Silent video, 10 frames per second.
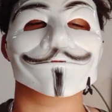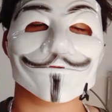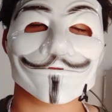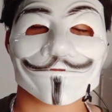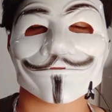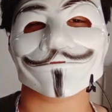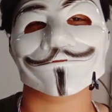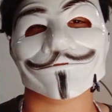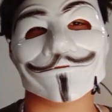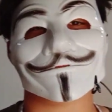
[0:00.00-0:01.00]
I have stock for
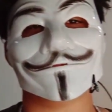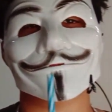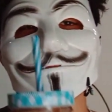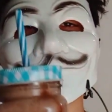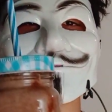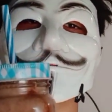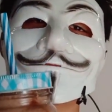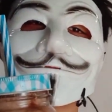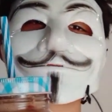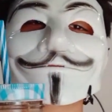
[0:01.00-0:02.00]
tomorrow, so I can bring this
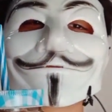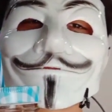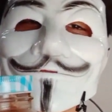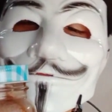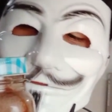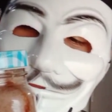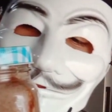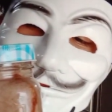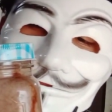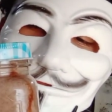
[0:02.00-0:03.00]
tomorrow also.
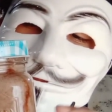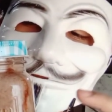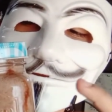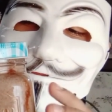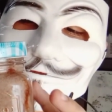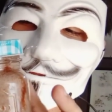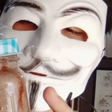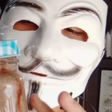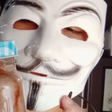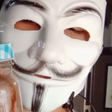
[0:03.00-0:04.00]
Well, this was really
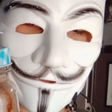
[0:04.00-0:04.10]
fun.